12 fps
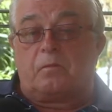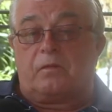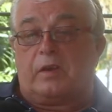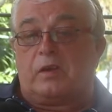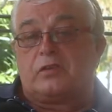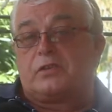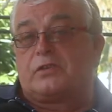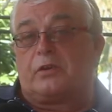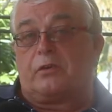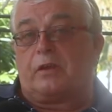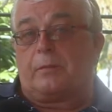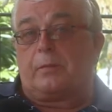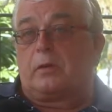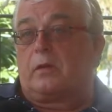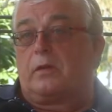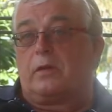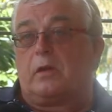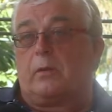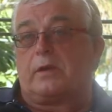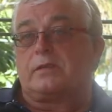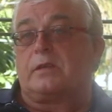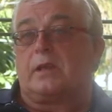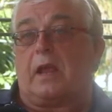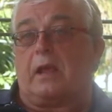finishes that are typical in the US
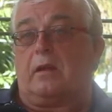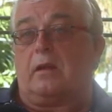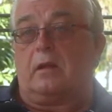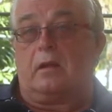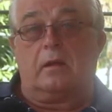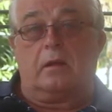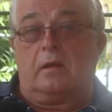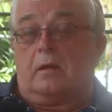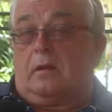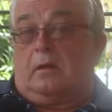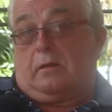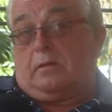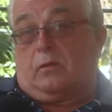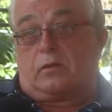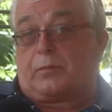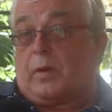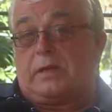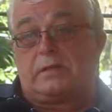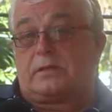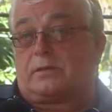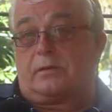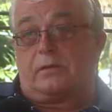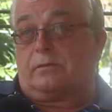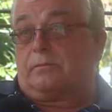and Canada, those prices
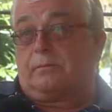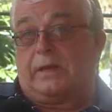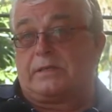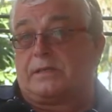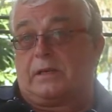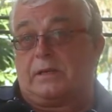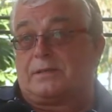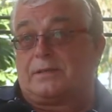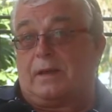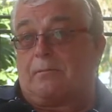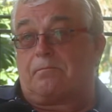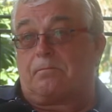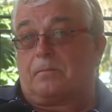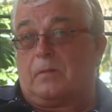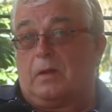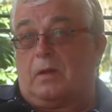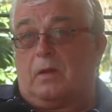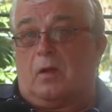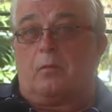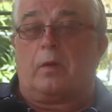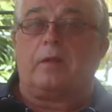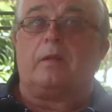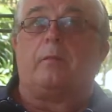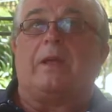are basically the same.
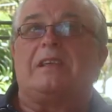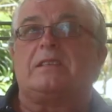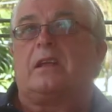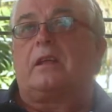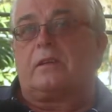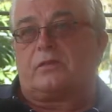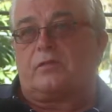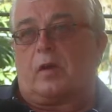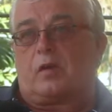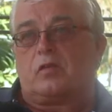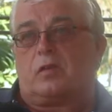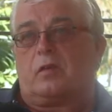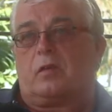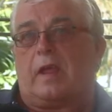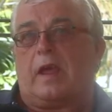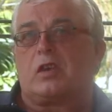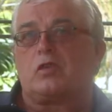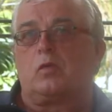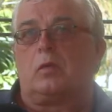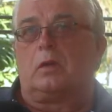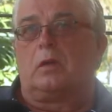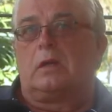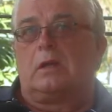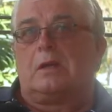But the basic construction, the actual